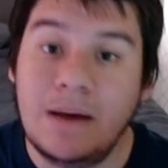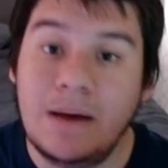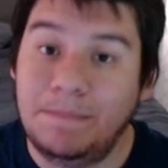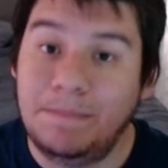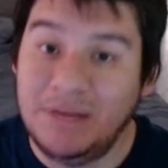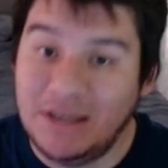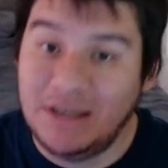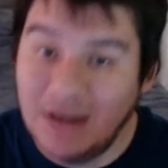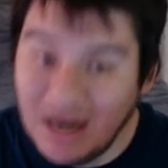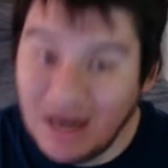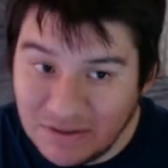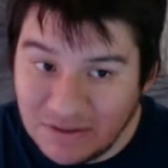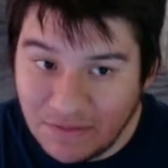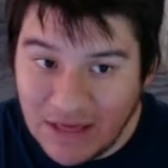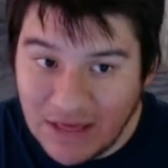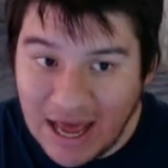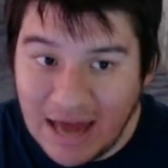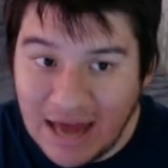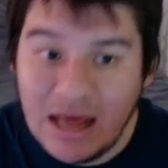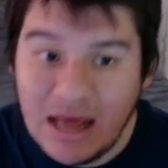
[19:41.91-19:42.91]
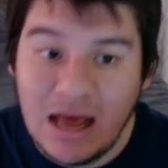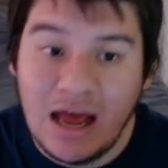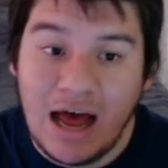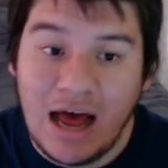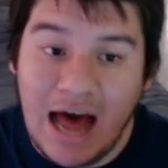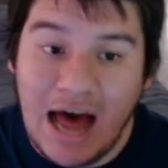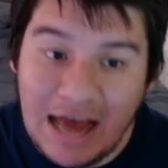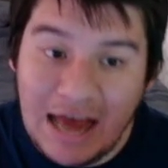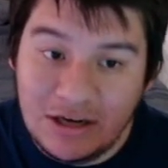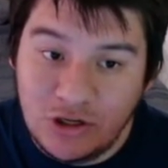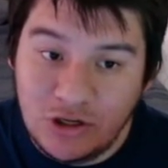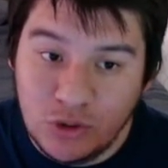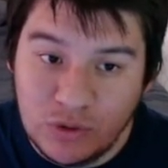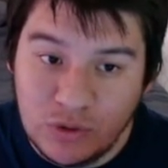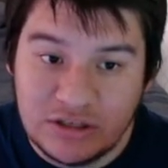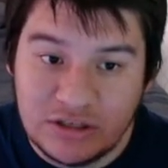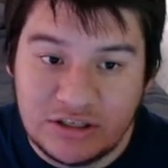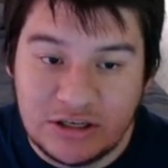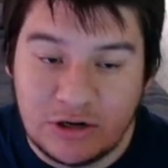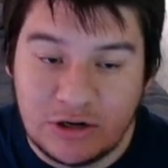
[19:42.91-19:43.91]
Because of that, I do
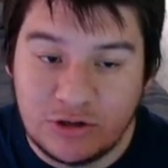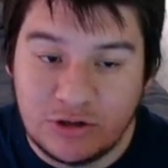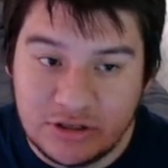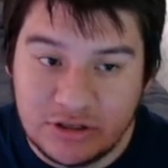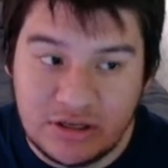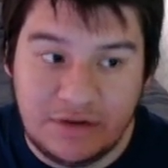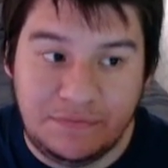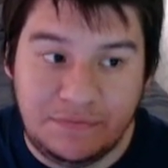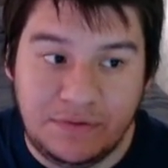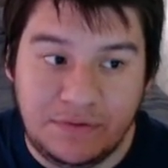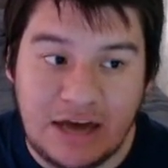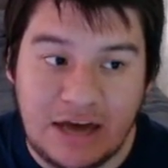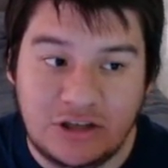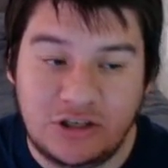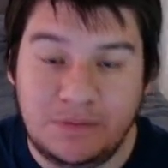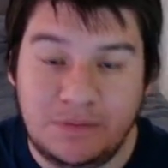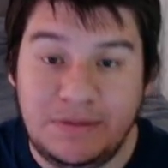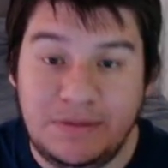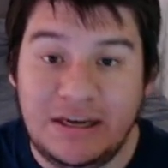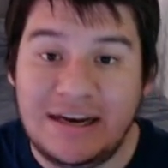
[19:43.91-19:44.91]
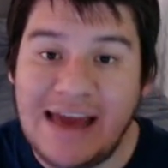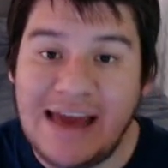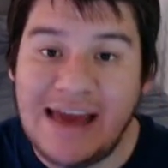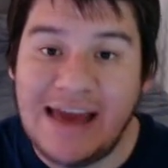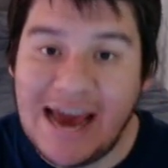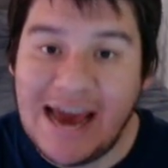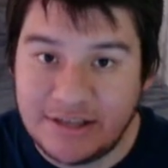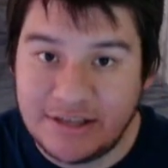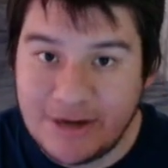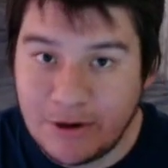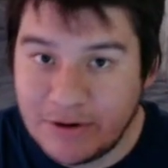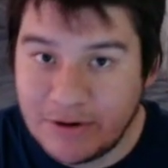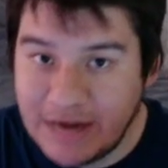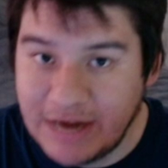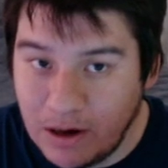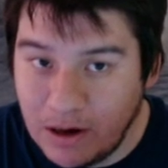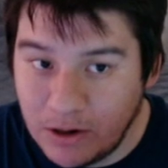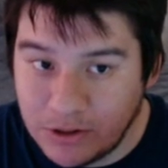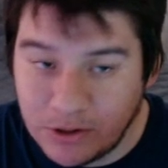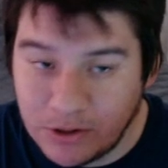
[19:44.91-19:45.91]
consider Just League Flash to be an S tier
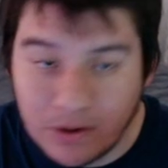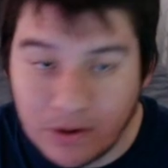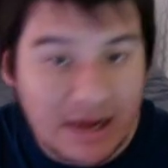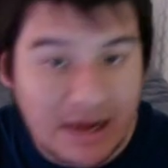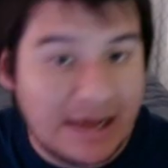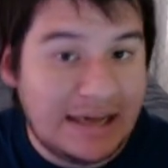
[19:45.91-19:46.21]
character.